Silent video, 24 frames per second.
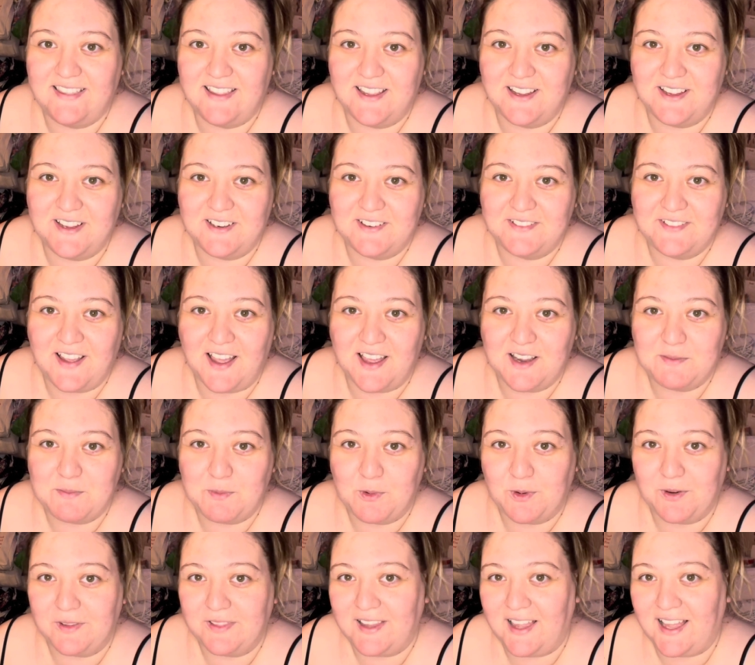They could have had
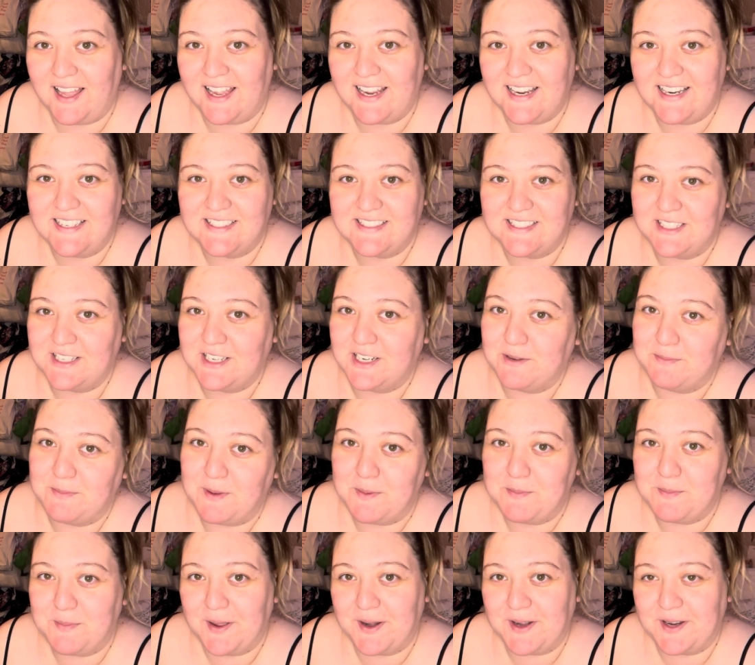more lines. It could have
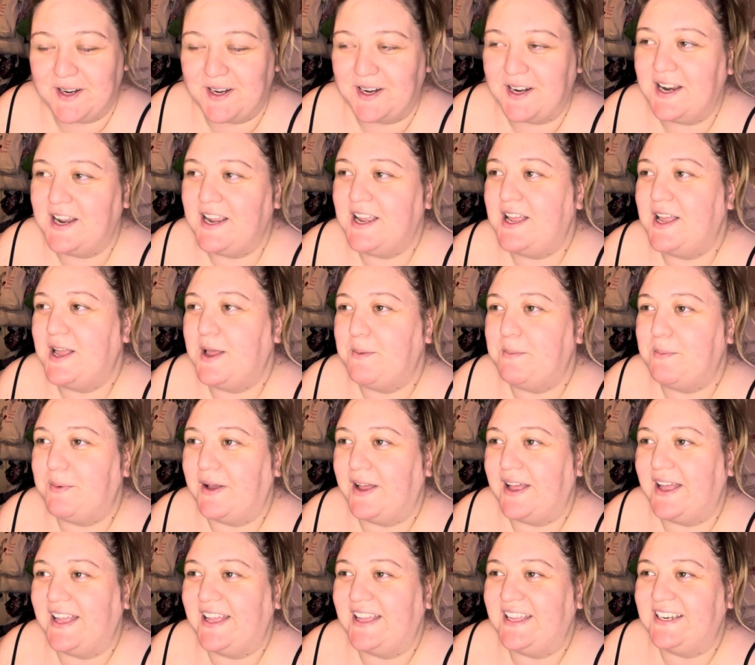been better.
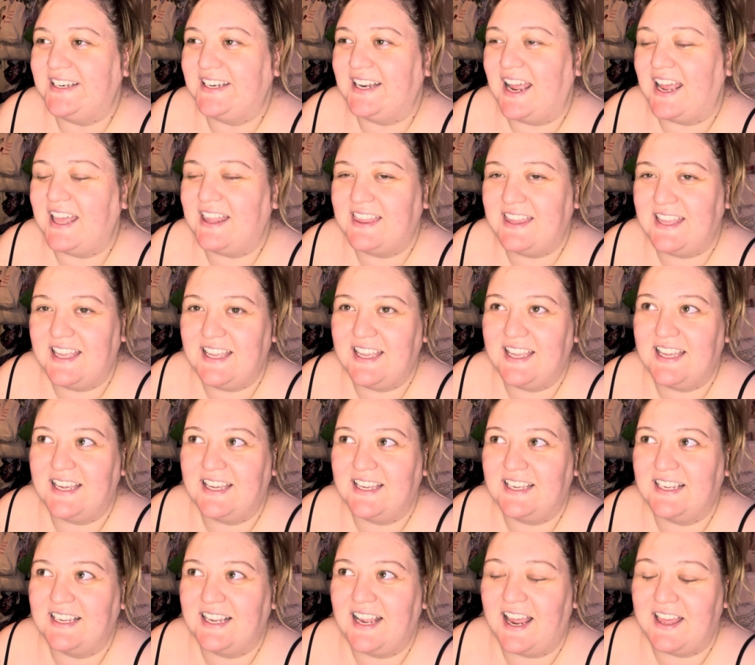But I think,
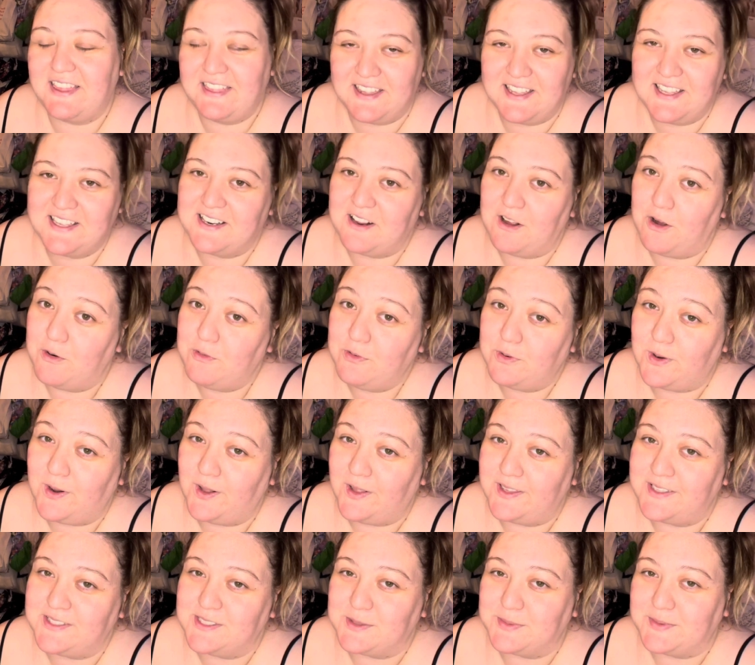I think overall
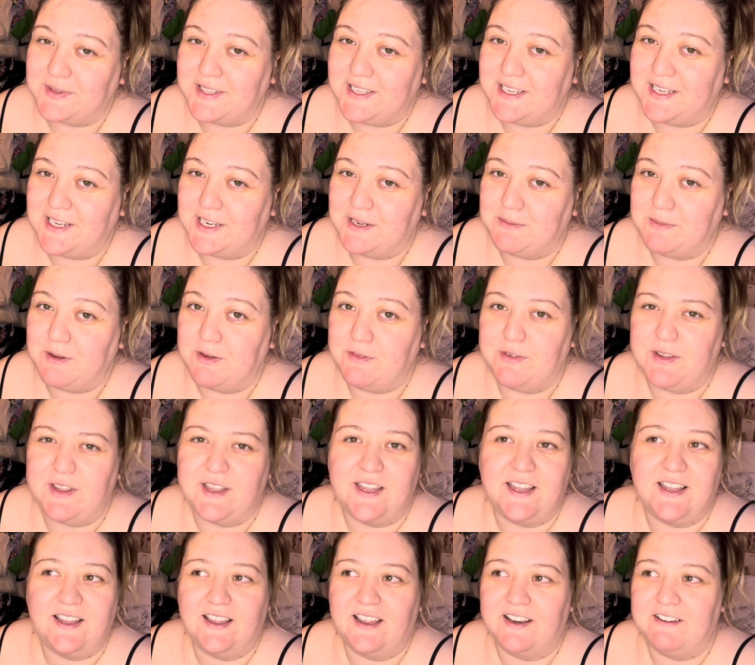it's a really good
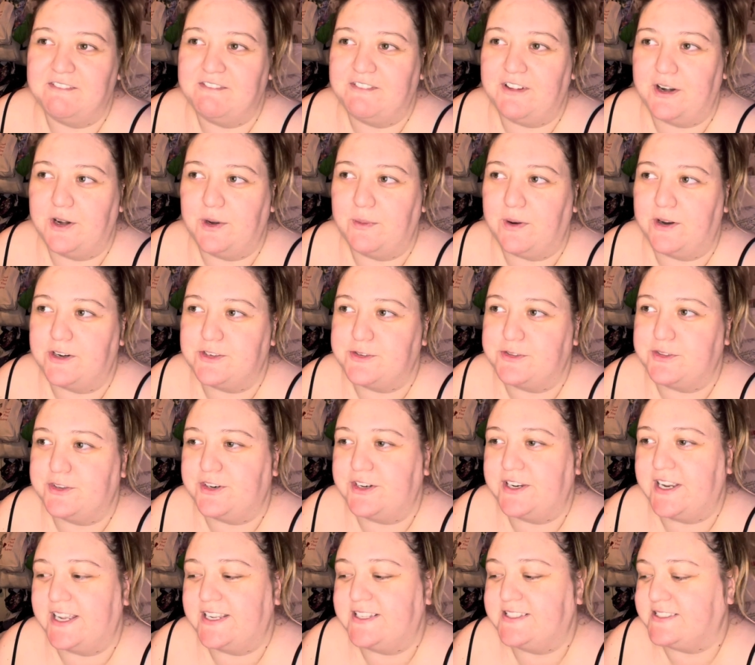movie and fun to watch with your
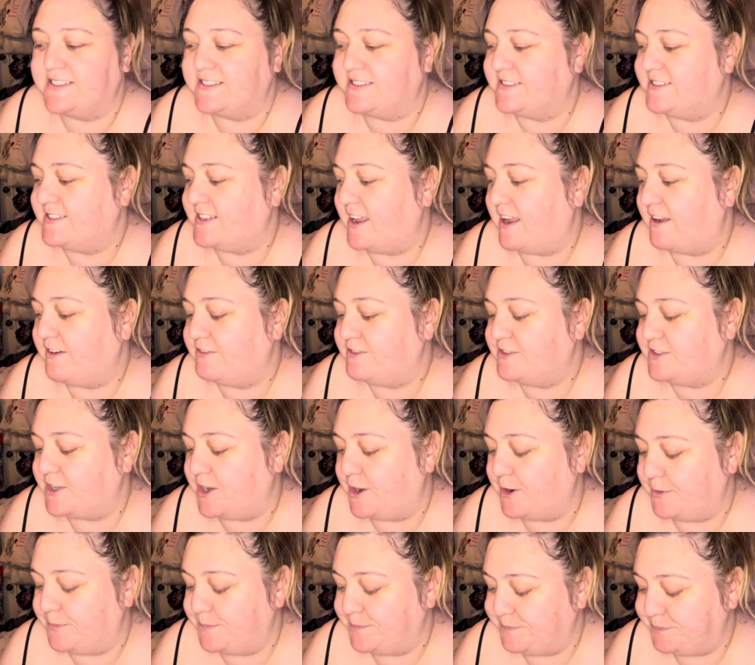kids and stuff.
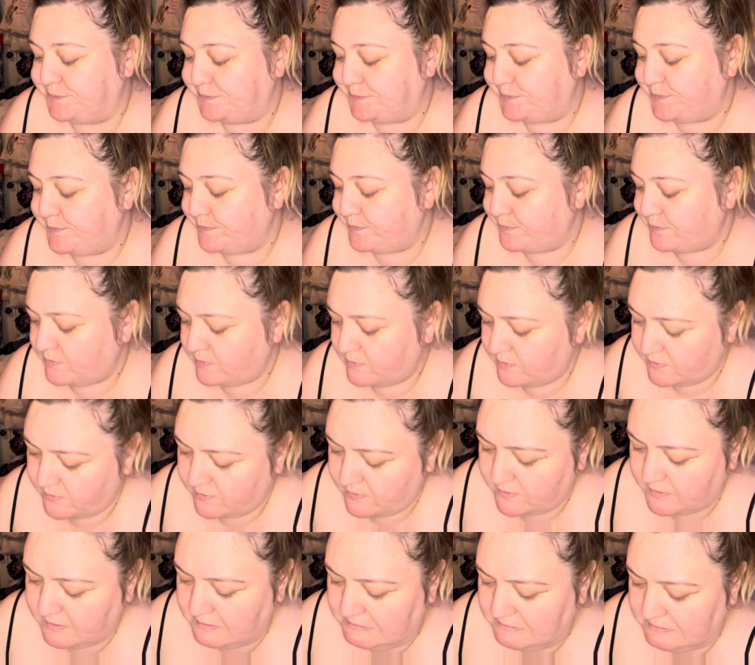So
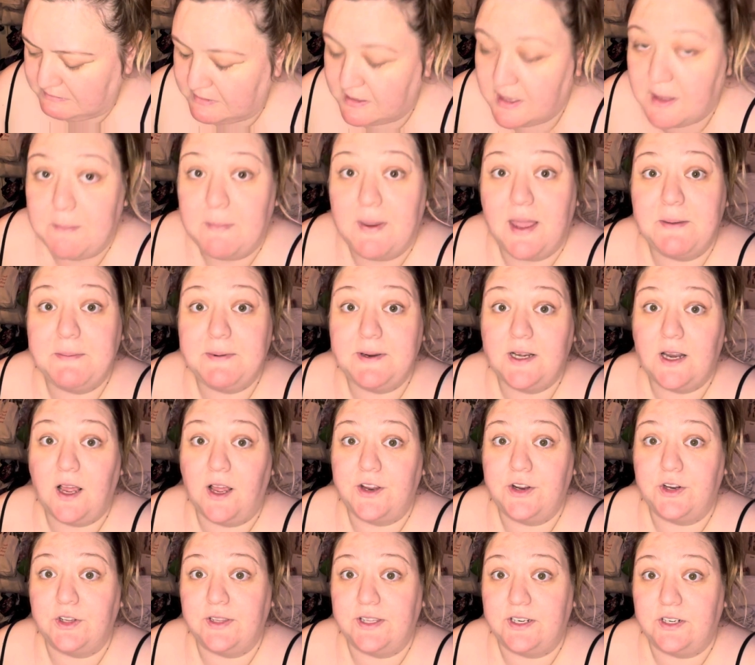maybe not
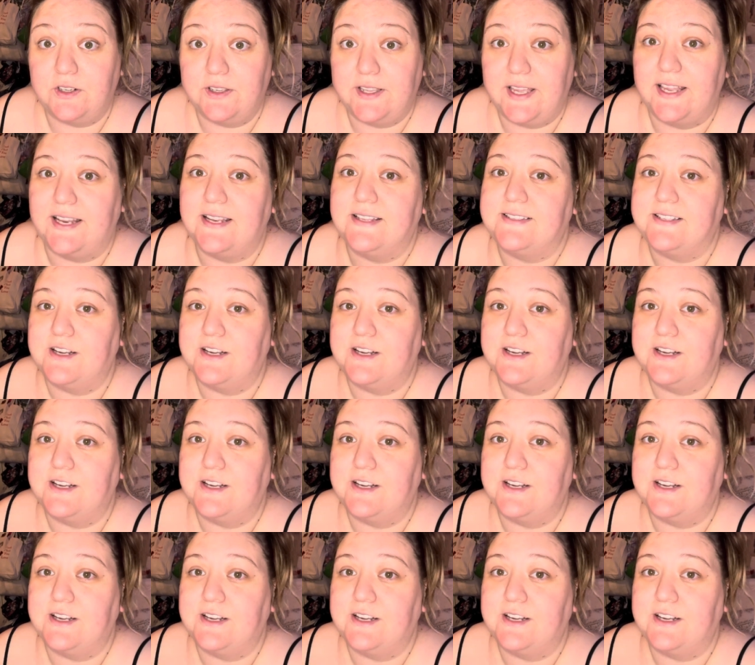your little kids.